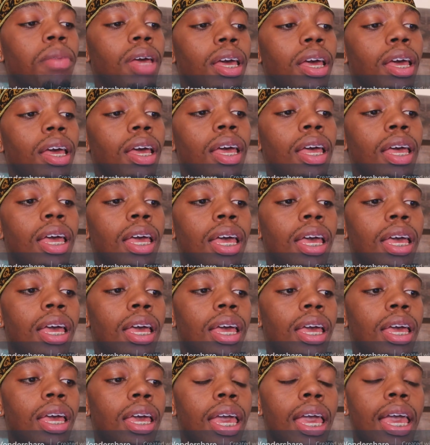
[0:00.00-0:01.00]
man.
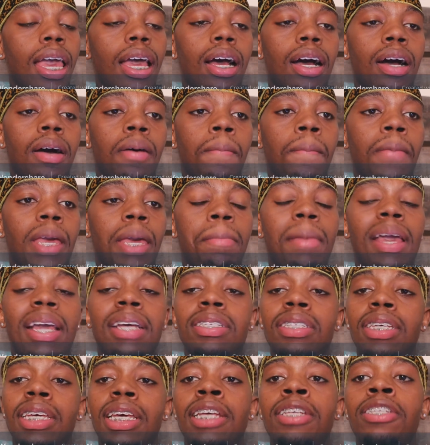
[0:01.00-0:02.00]
Um, it
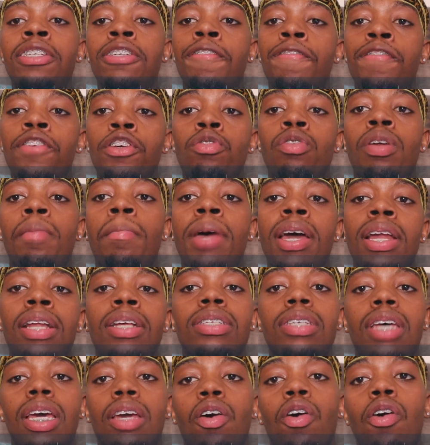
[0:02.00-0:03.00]
makes it easier for you to
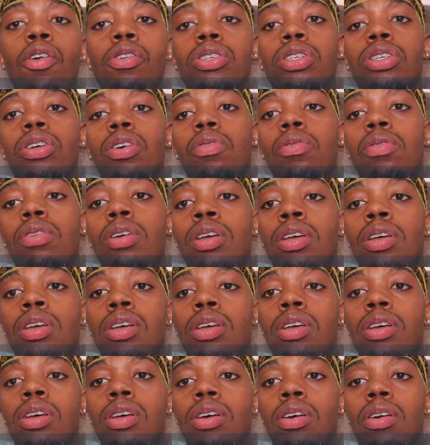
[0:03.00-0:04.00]
meditate also,
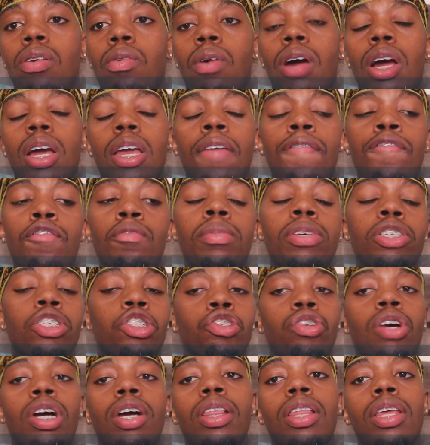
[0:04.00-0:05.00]
right? If you've been
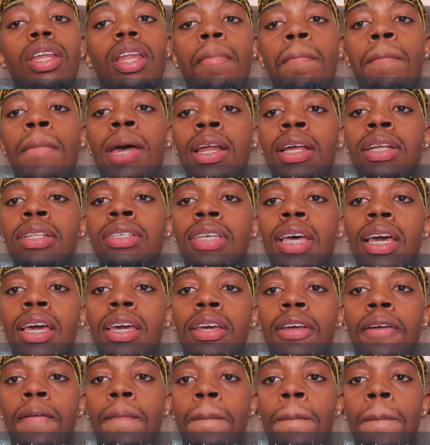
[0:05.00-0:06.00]
struggling to
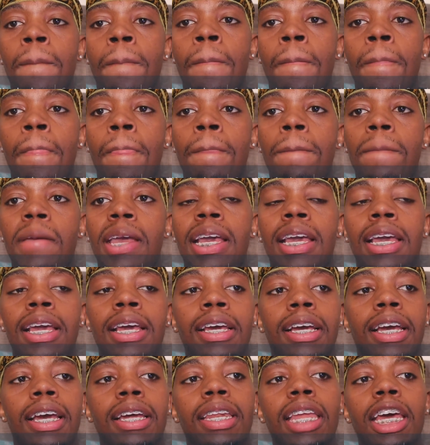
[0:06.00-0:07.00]
meditate
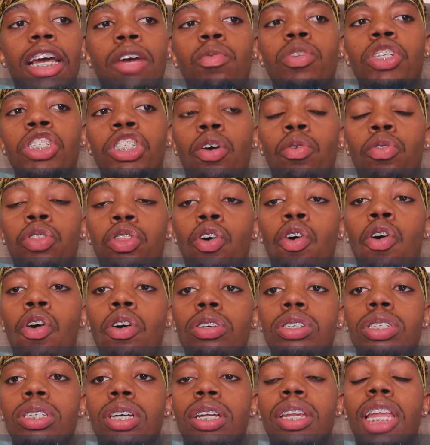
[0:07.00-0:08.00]
and connect with your
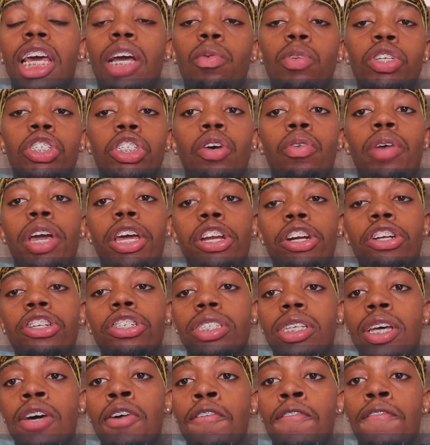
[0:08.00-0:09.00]
thoughts, connect with your
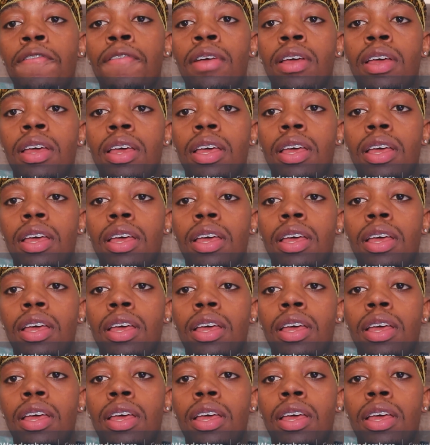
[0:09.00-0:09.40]
inner self,